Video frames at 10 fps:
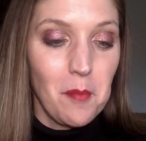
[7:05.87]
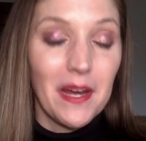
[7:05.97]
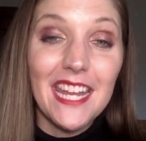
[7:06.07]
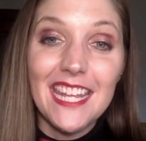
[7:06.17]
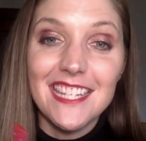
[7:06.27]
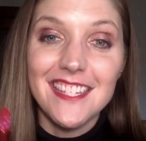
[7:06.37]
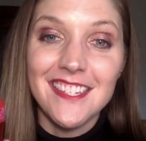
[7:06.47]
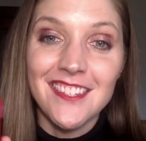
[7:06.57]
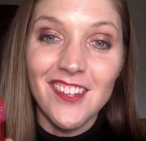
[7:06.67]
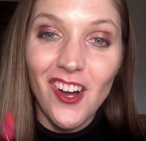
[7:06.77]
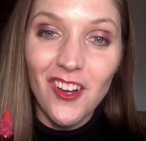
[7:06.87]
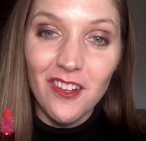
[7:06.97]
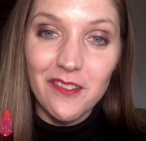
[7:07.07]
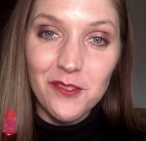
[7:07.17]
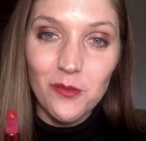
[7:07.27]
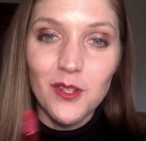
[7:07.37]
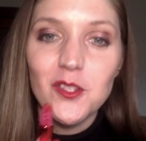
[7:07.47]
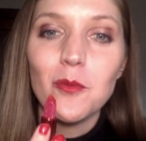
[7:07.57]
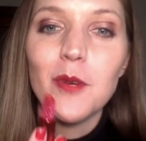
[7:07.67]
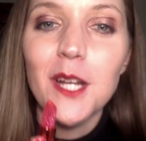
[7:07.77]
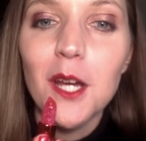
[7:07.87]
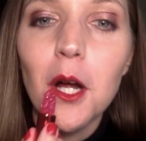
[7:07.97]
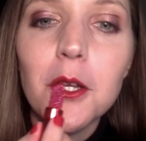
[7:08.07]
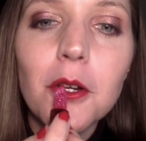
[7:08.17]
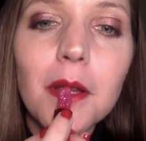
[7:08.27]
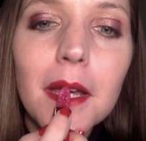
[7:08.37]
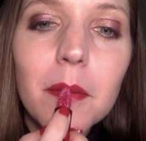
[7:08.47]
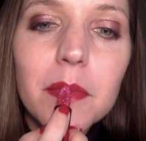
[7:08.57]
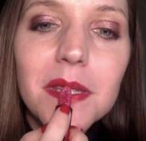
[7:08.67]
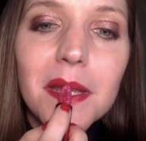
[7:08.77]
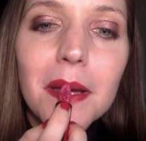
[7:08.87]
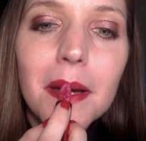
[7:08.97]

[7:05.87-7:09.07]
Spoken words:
But it dissolves once you put it on your lips.